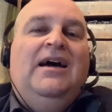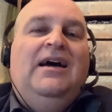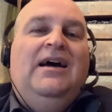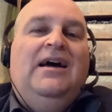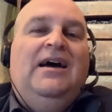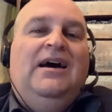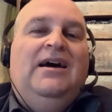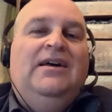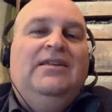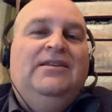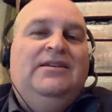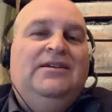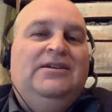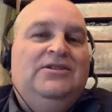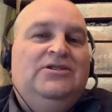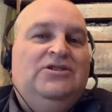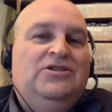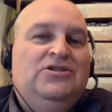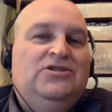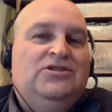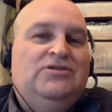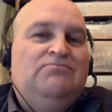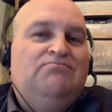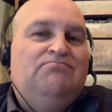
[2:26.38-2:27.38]
I think it
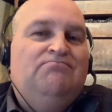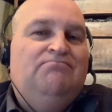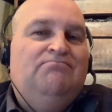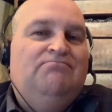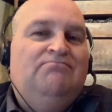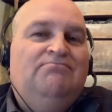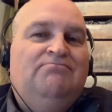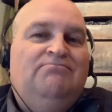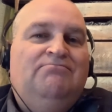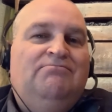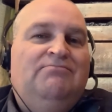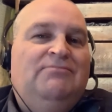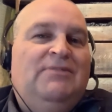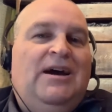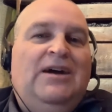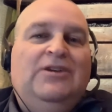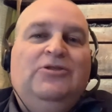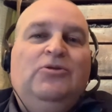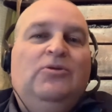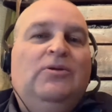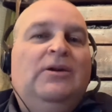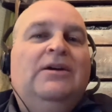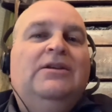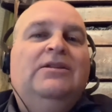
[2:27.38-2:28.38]
just... I
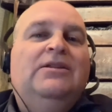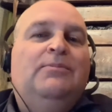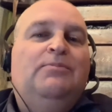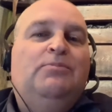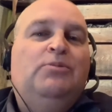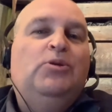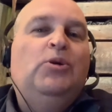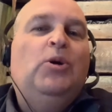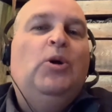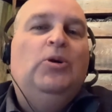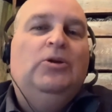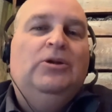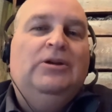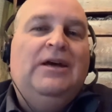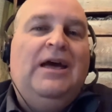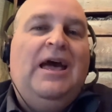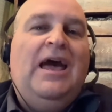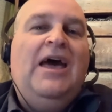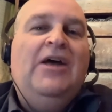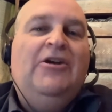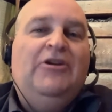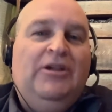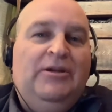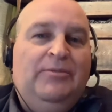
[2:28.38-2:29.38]
don't like the plot
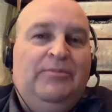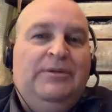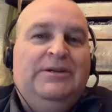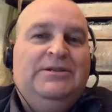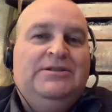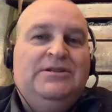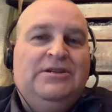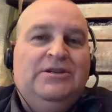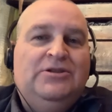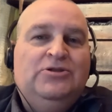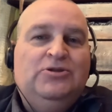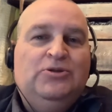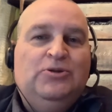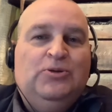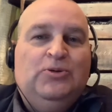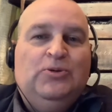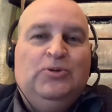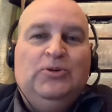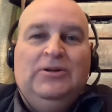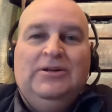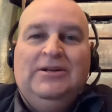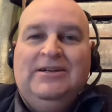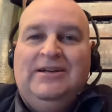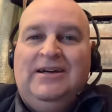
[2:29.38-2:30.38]
element at
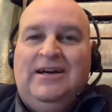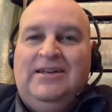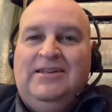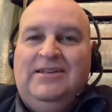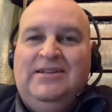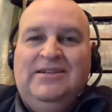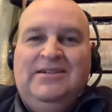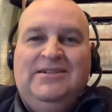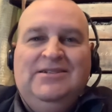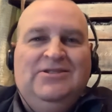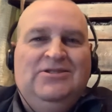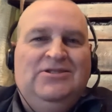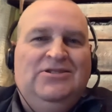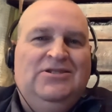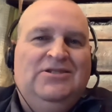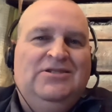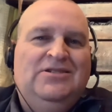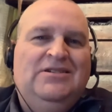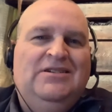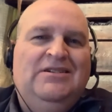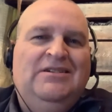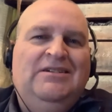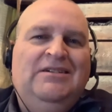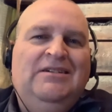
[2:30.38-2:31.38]
all. I think it's just...
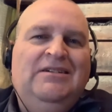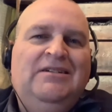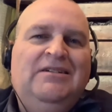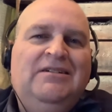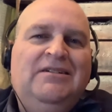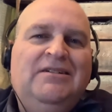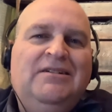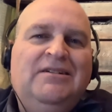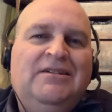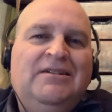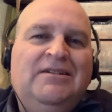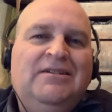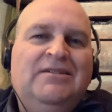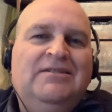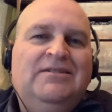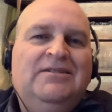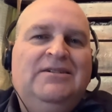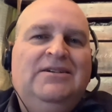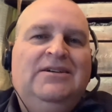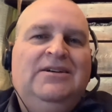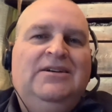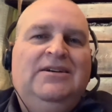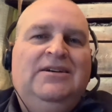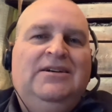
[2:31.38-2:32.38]
get
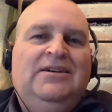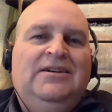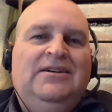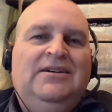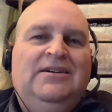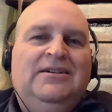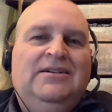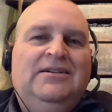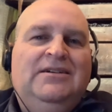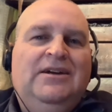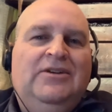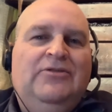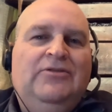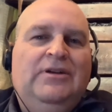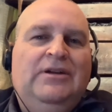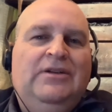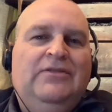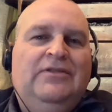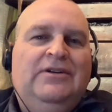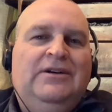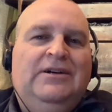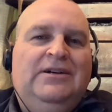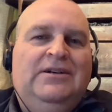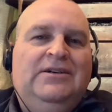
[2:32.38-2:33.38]
rid of
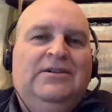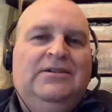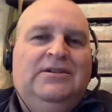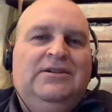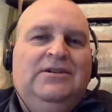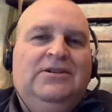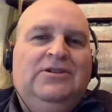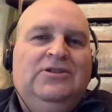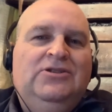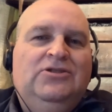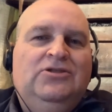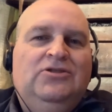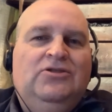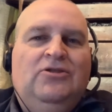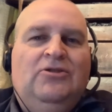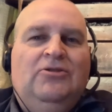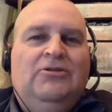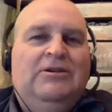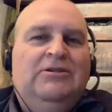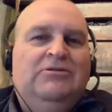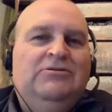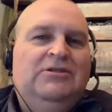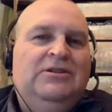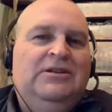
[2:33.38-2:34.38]
her, throw
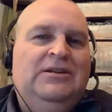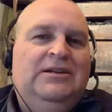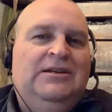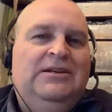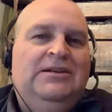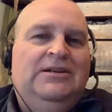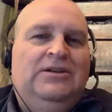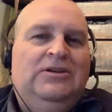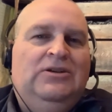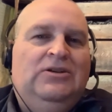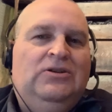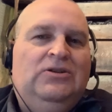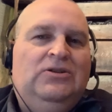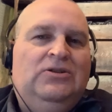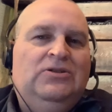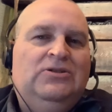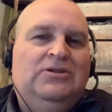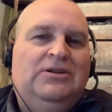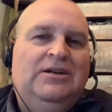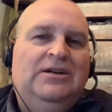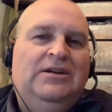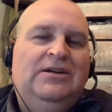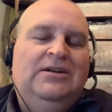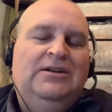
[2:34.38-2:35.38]
her out the
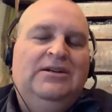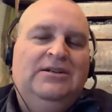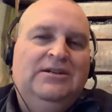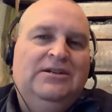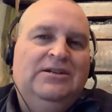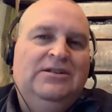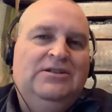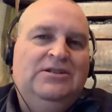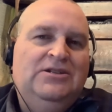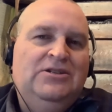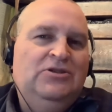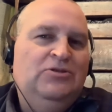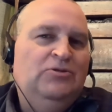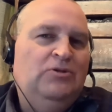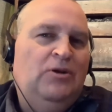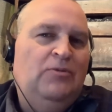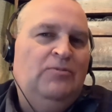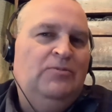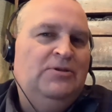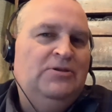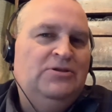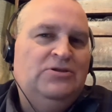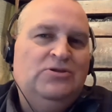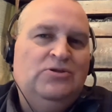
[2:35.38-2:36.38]
airlock, continue on
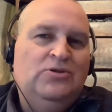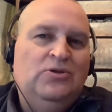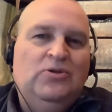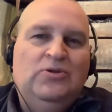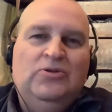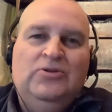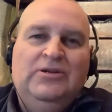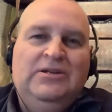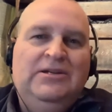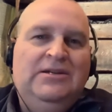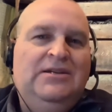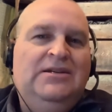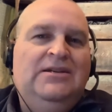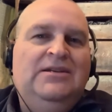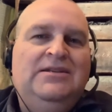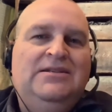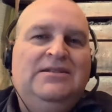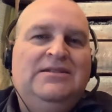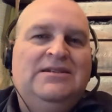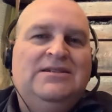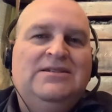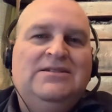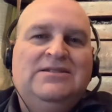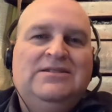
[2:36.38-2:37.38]
with the story,
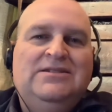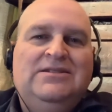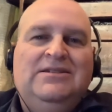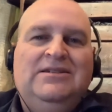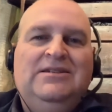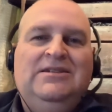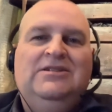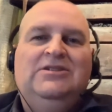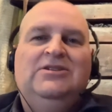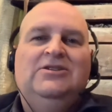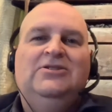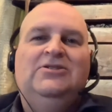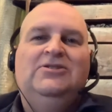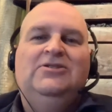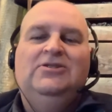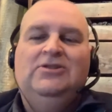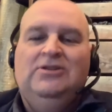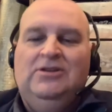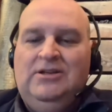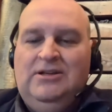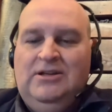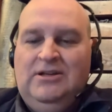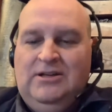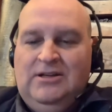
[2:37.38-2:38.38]
doesn't need
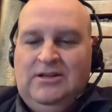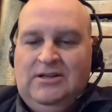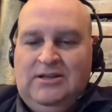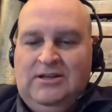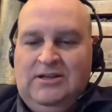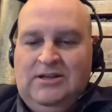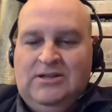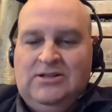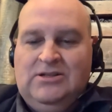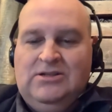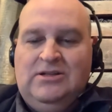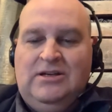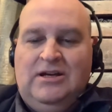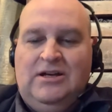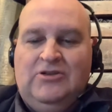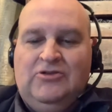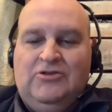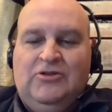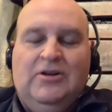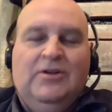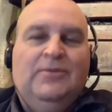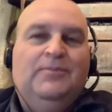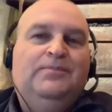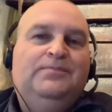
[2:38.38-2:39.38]
her,
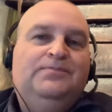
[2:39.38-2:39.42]
etc.